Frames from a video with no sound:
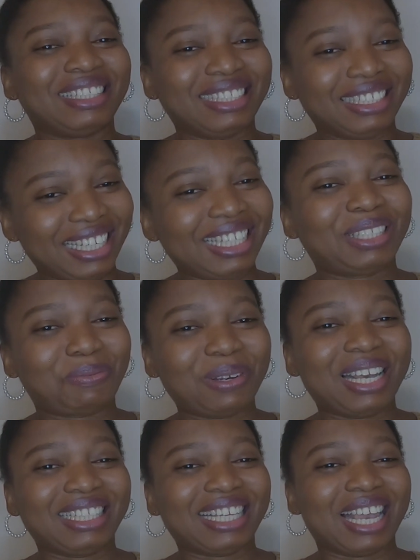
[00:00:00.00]
this
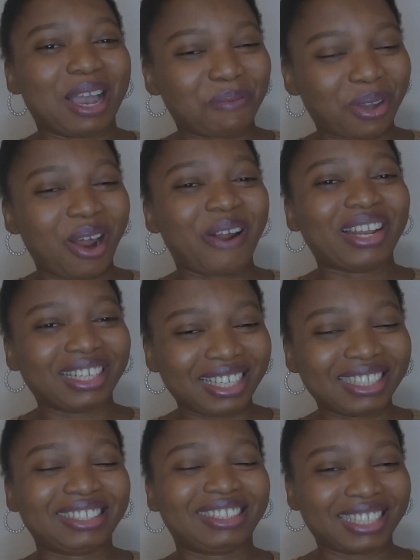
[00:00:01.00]
place I am
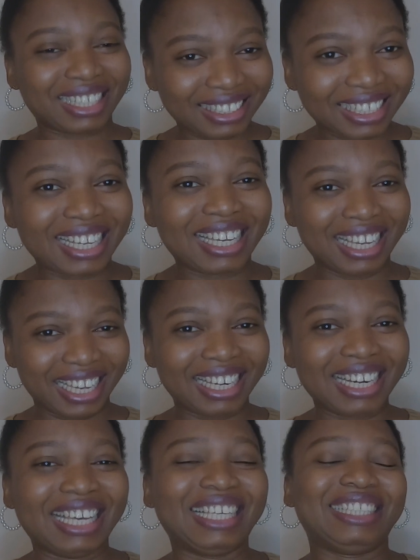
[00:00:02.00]
currently sitting
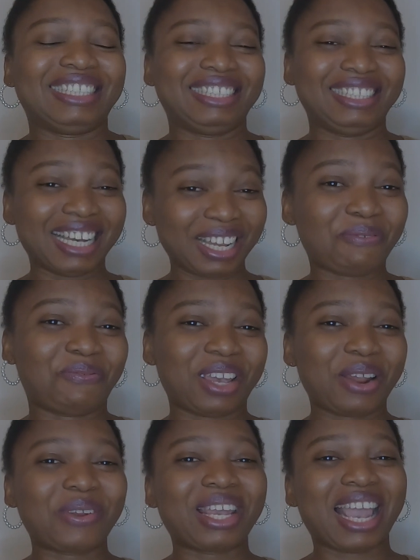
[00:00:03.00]
in is that
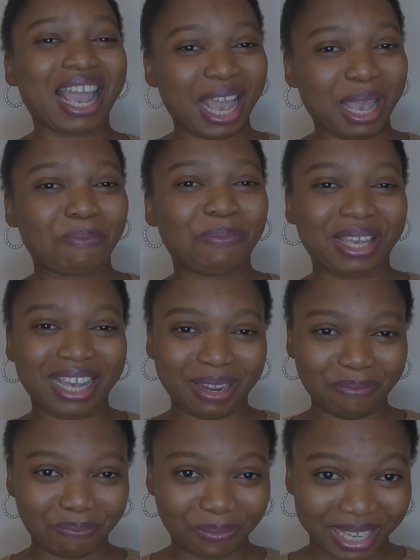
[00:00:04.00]
very
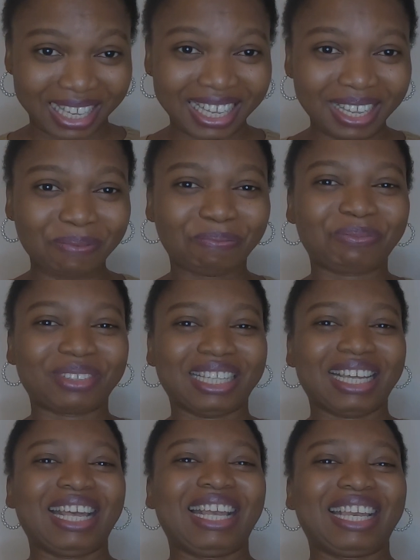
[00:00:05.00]
Airbnb
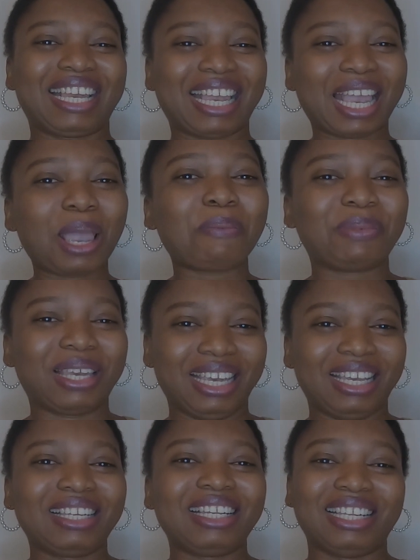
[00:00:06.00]
that I came
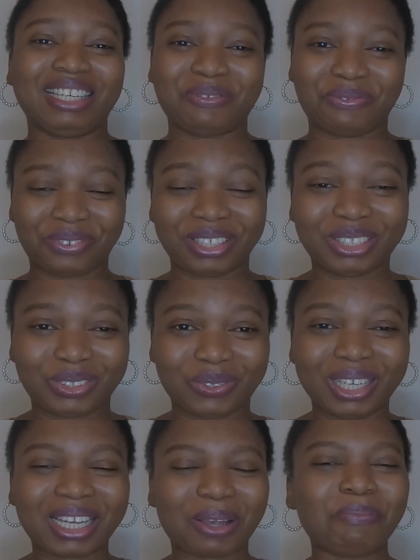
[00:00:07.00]
in the first
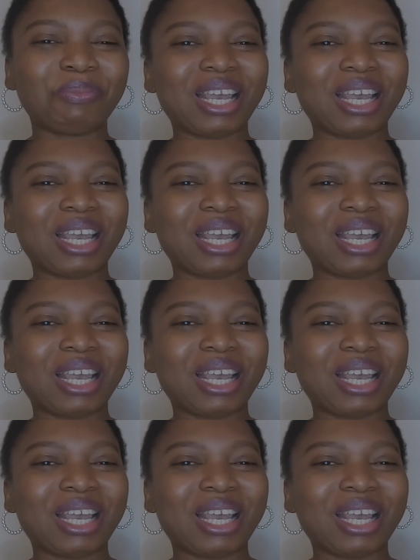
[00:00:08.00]
week,